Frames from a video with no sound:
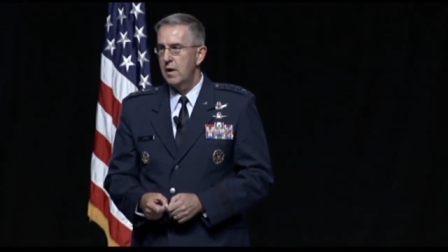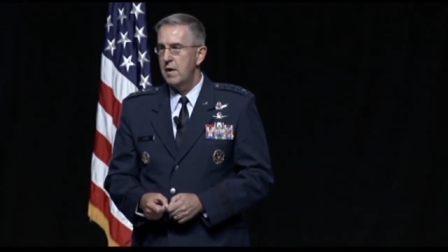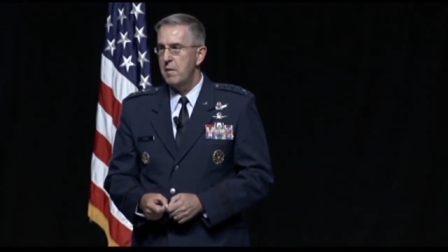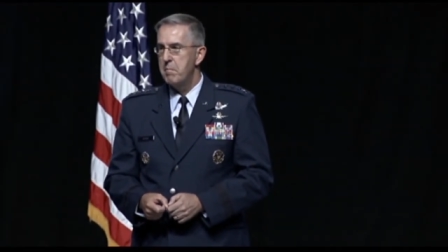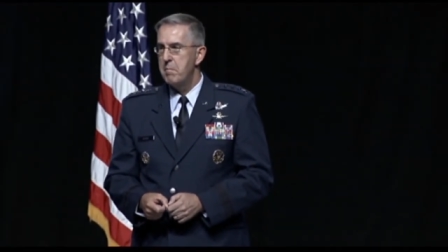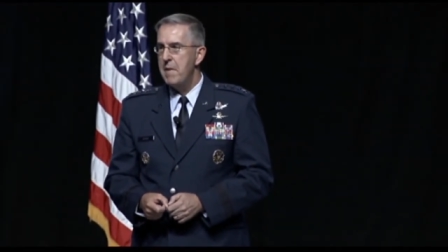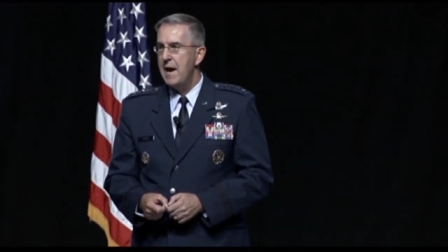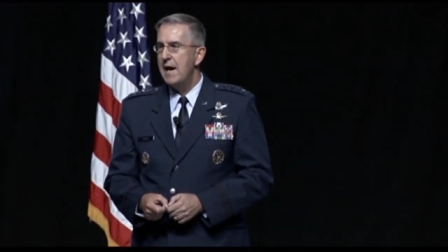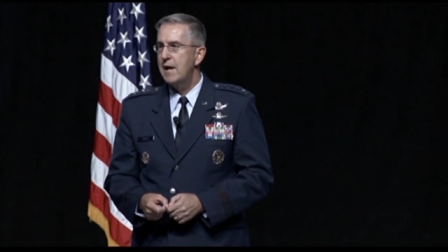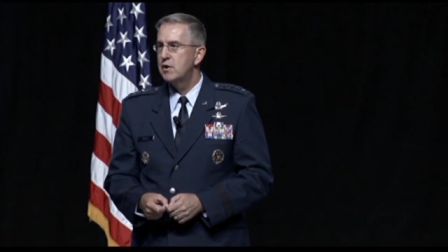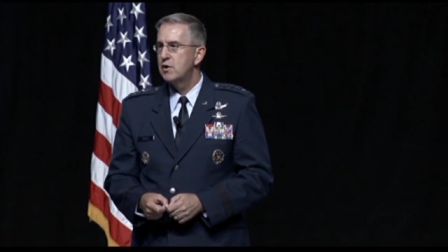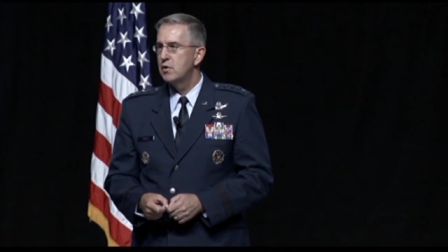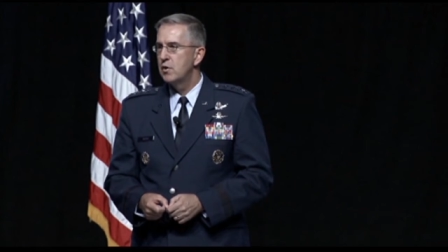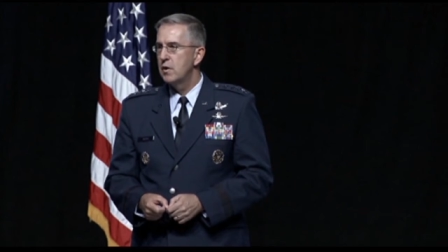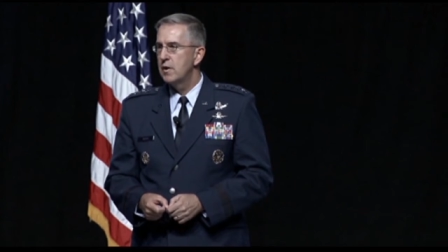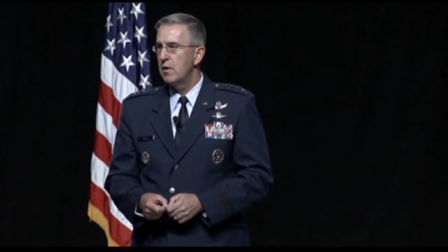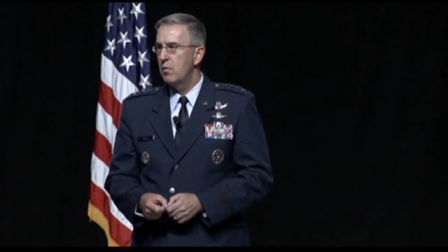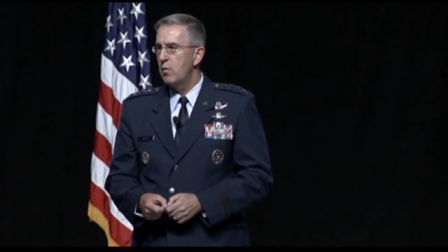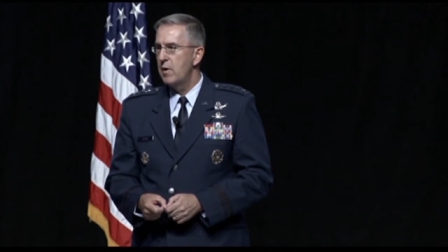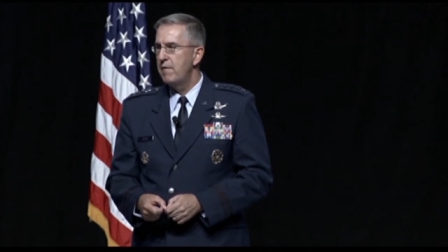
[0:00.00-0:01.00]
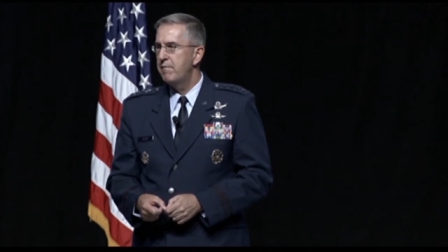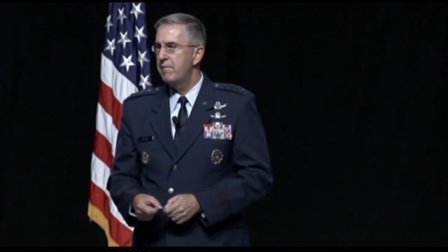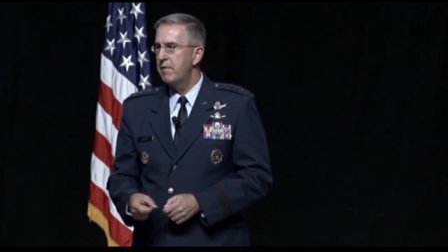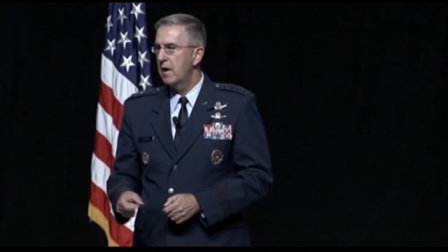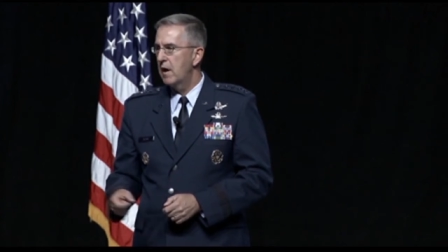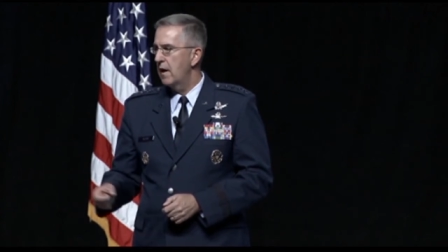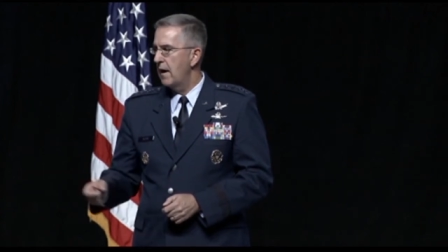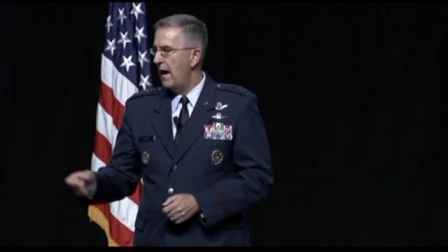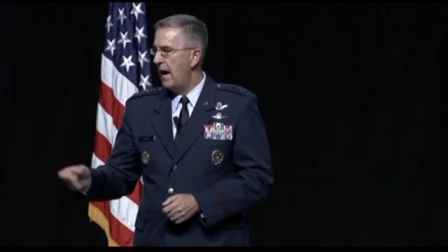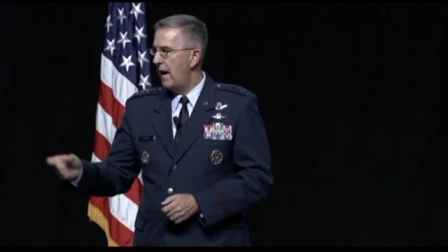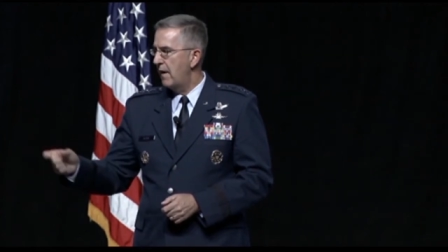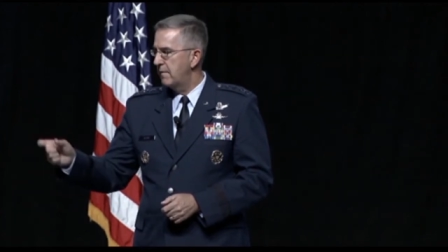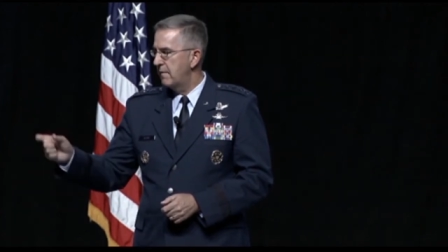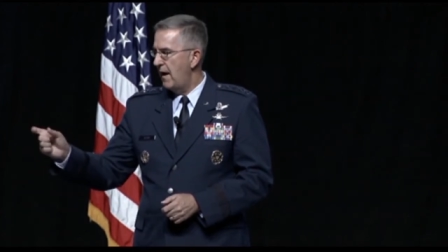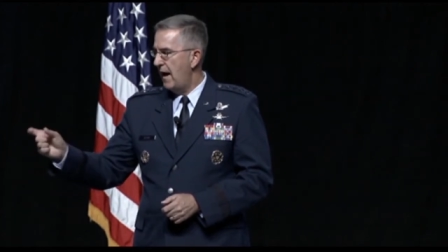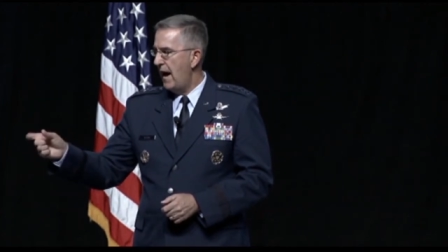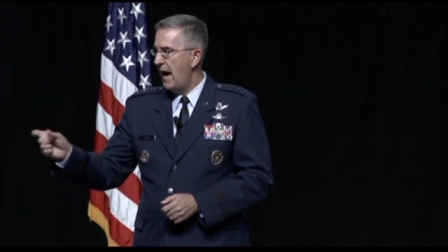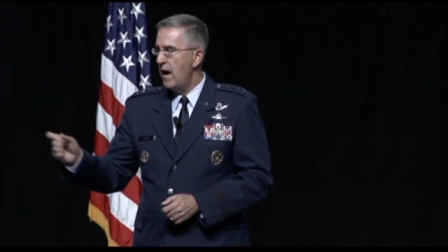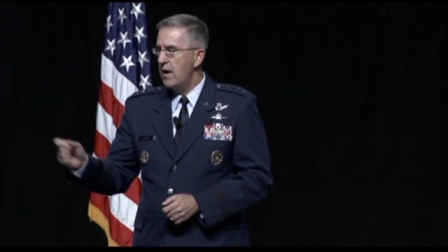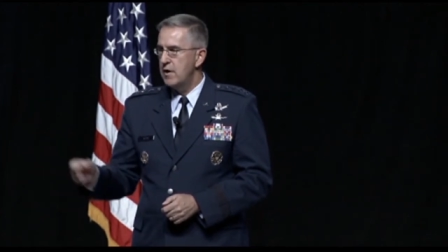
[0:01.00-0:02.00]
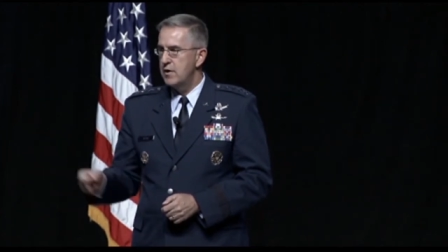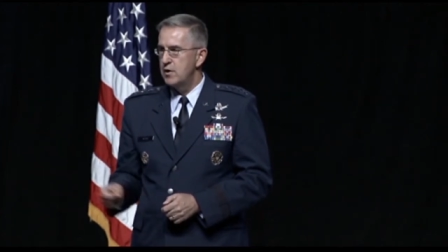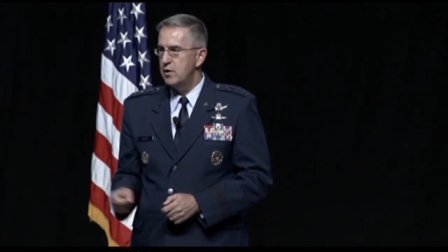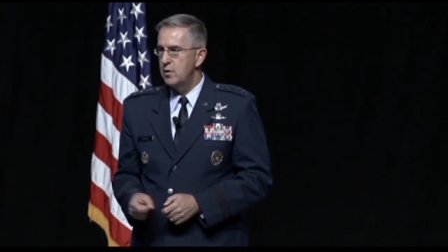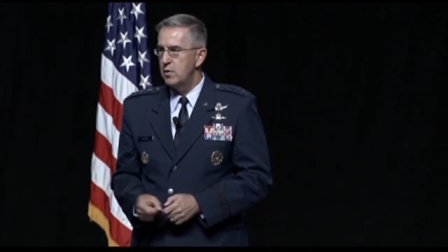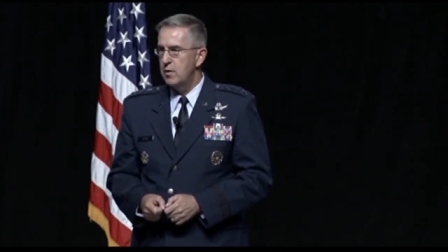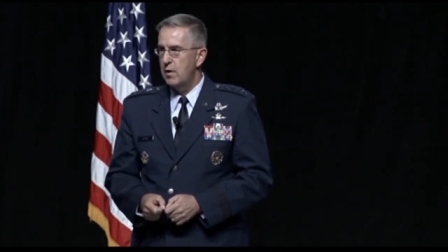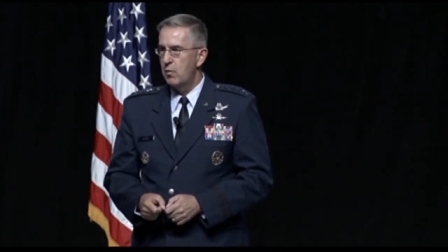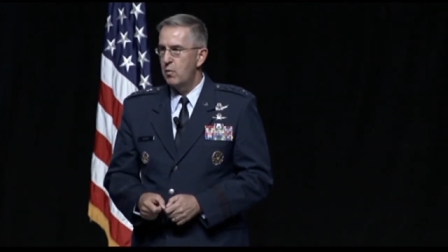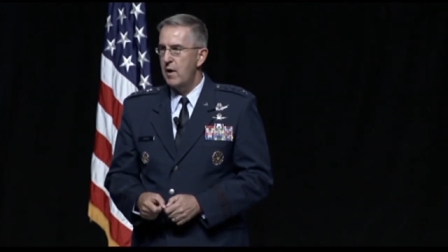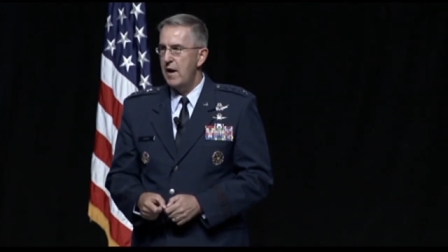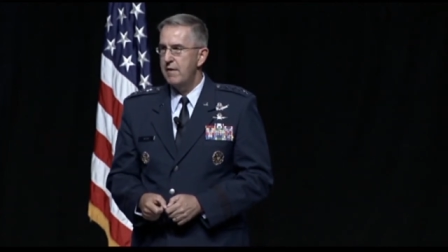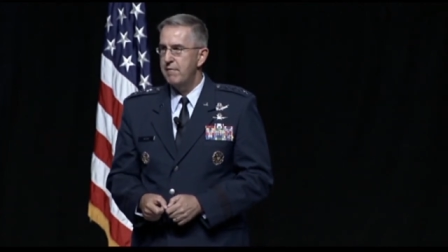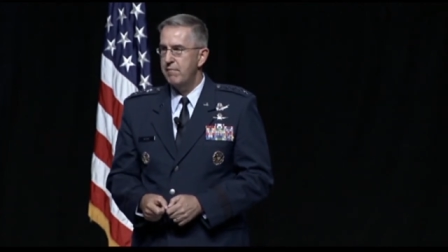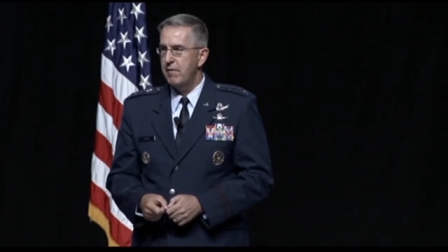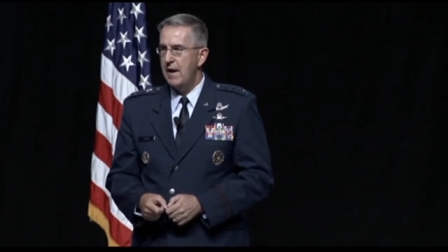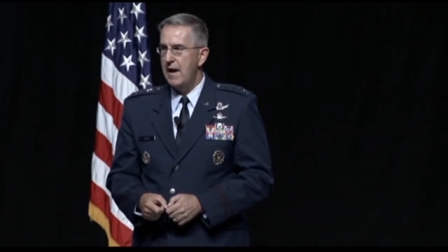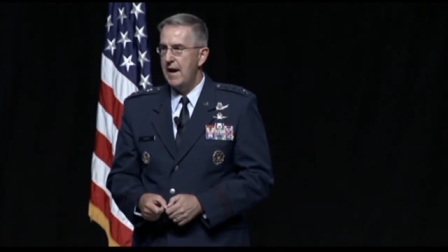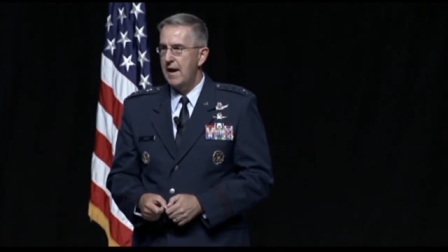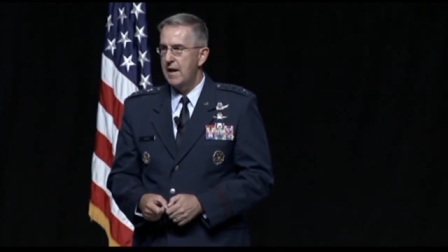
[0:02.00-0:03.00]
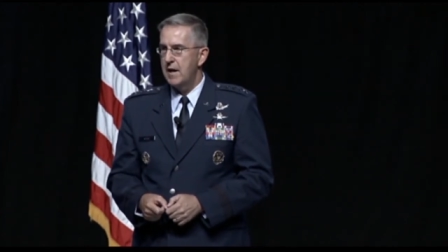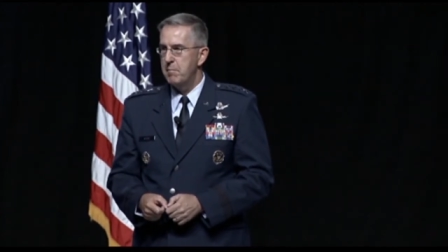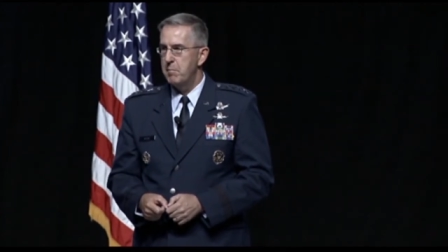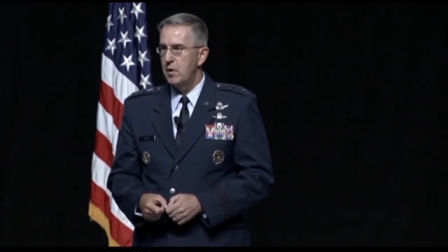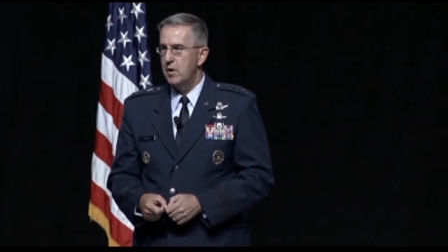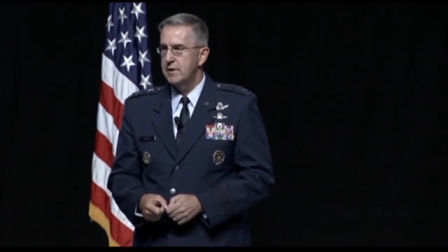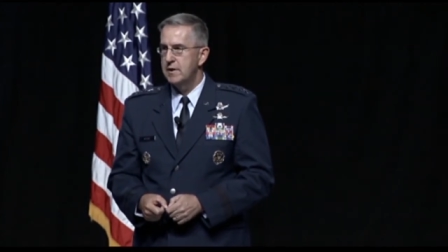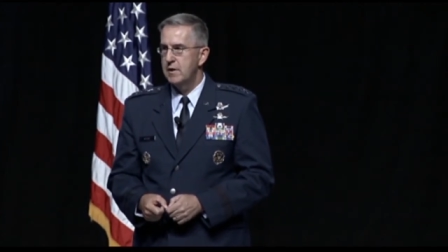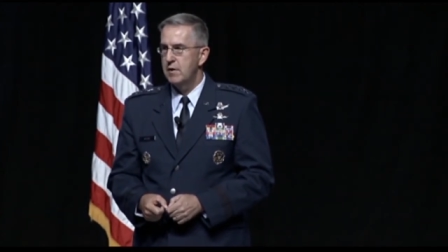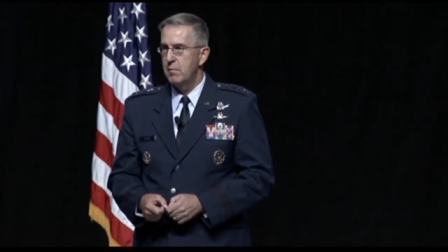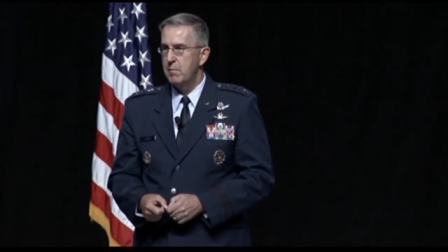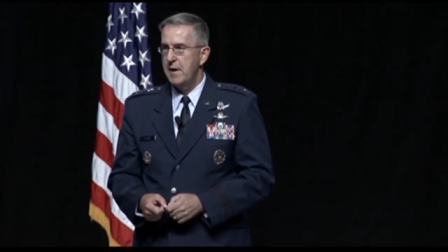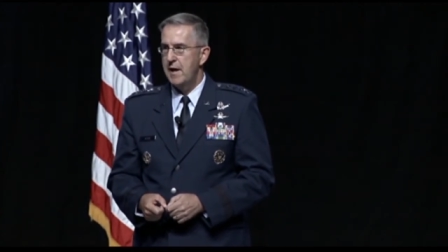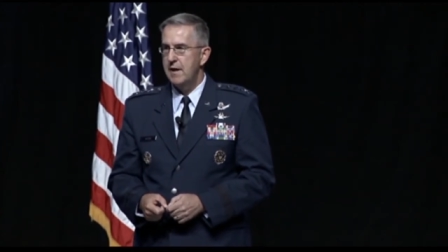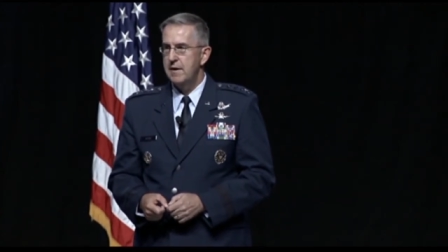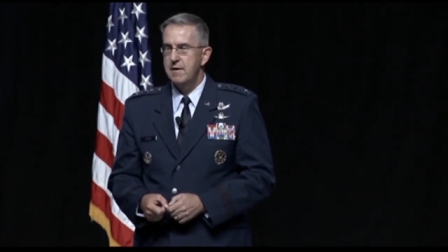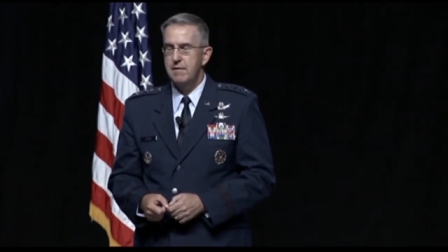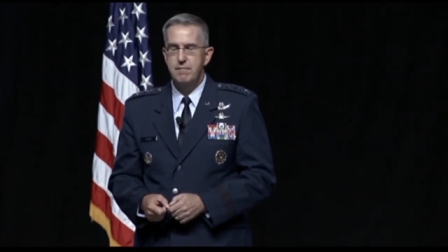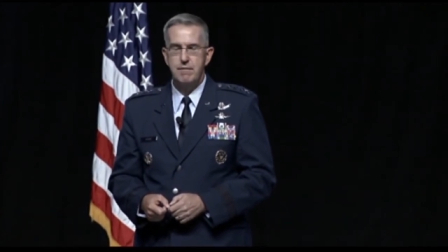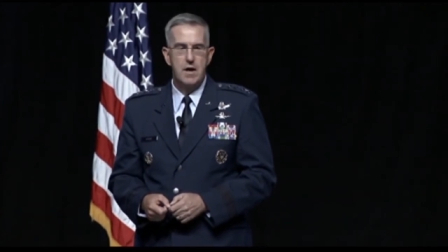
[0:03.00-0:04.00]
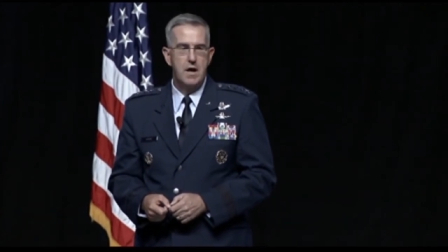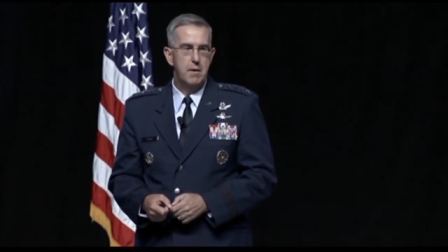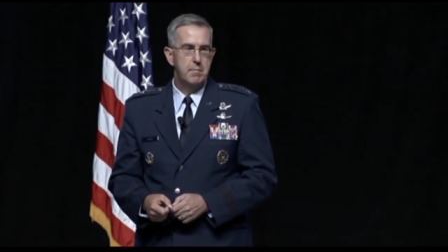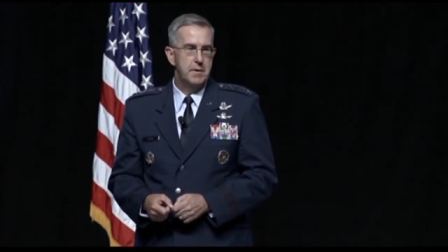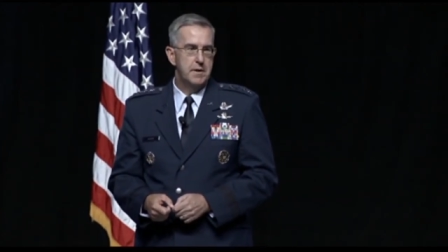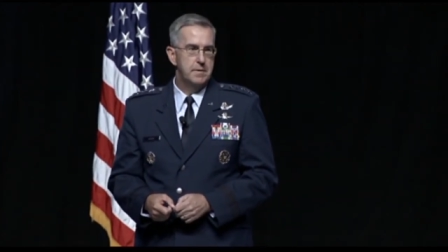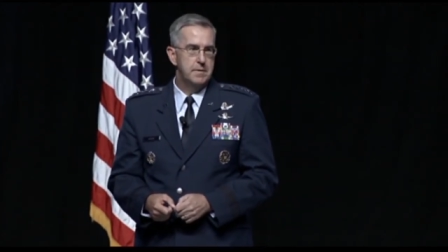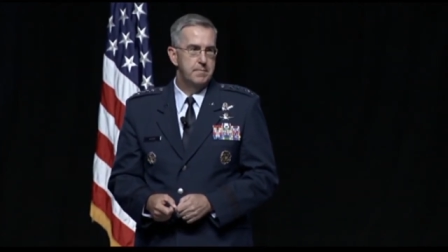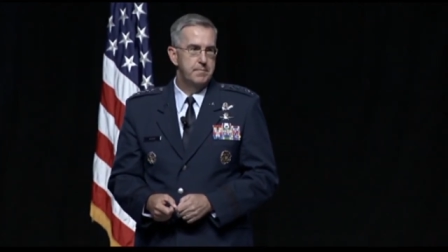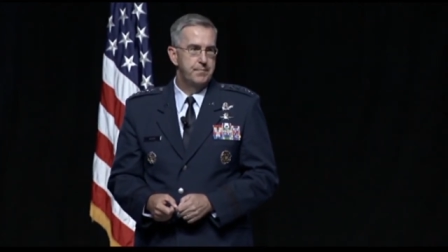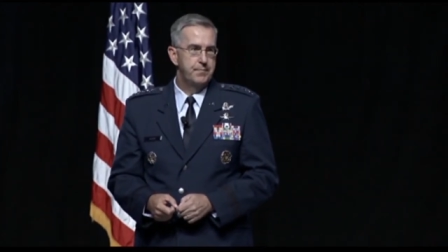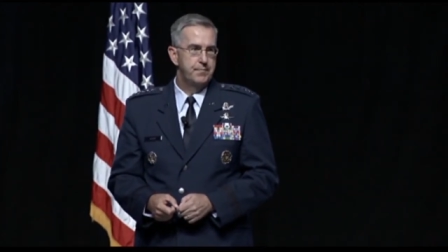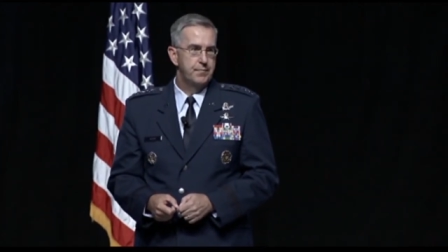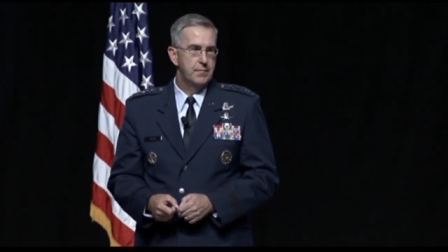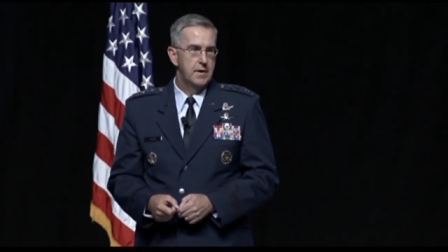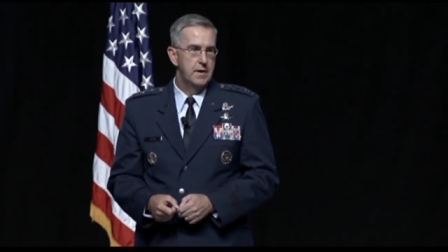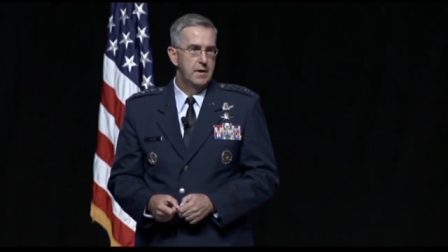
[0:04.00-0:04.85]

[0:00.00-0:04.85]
we're going to make sure that we figure out how to do a red flag in a multi-domain environment.